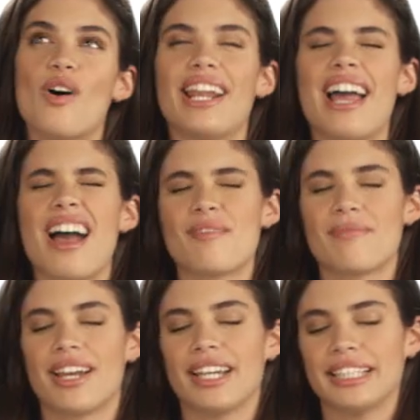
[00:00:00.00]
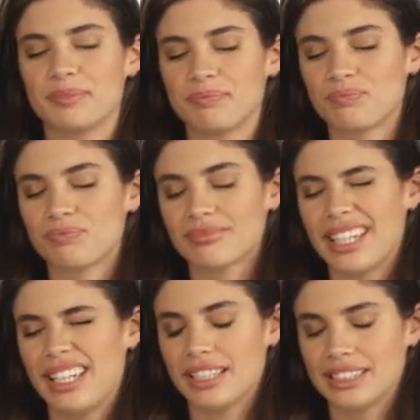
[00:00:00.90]
oh, and I have my
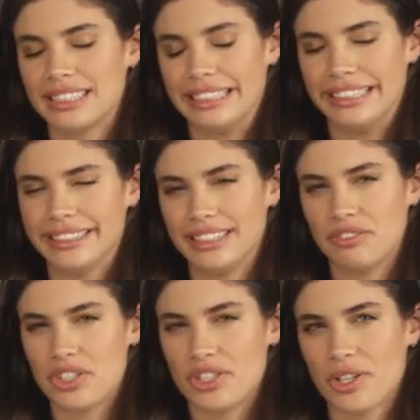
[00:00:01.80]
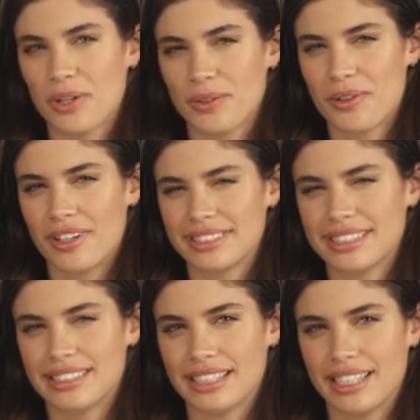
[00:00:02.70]
guilty TV show on
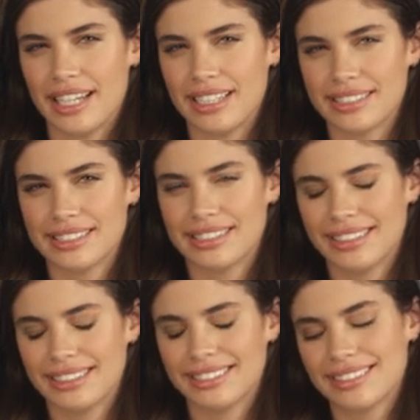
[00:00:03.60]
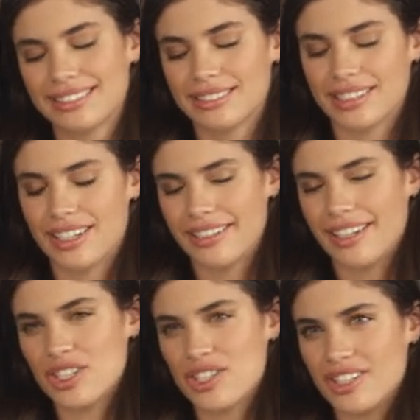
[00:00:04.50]
Sundays, The
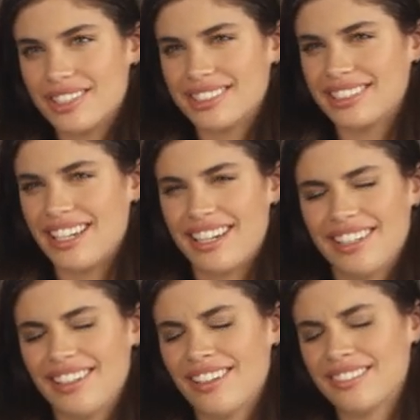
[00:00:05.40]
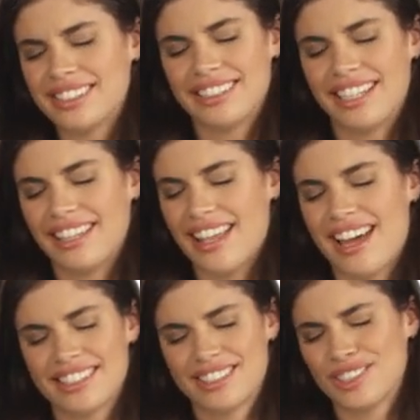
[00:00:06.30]
Kardashians. I love seeing
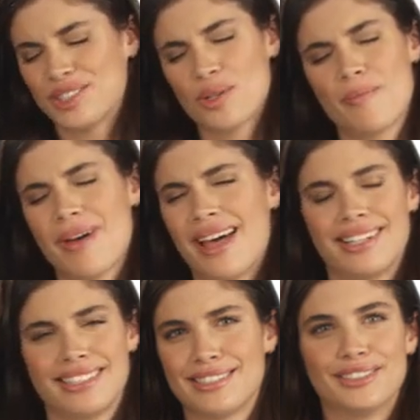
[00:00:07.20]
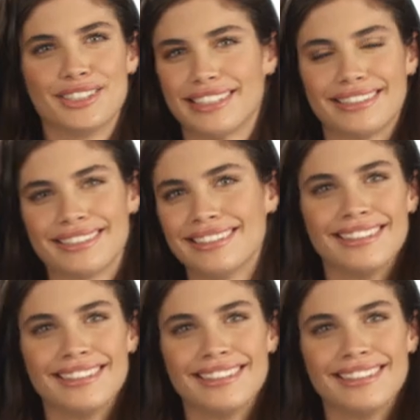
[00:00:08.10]
that. It's just so bad that it's so good.